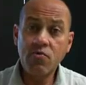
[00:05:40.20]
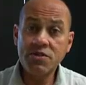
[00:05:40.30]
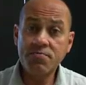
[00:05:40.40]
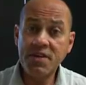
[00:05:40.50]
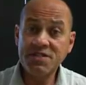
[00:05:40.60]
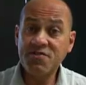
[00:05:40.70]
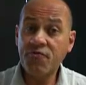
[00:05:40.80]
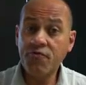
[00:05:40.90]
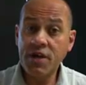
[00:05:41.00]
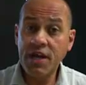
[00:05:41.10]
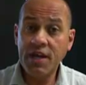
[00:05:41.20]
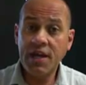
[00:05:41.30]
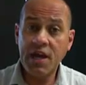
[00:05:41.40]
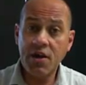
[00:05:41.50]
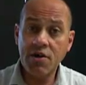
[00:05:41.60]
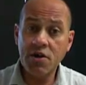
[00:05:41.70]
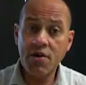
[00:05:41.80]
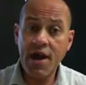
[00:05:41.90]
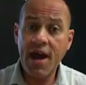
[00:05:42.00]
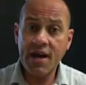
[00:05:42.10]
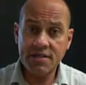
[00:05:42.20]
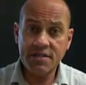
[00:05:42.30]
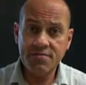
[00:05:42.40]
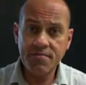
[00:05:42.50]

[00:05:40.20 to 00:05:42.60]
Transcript: which means Free Carrier At.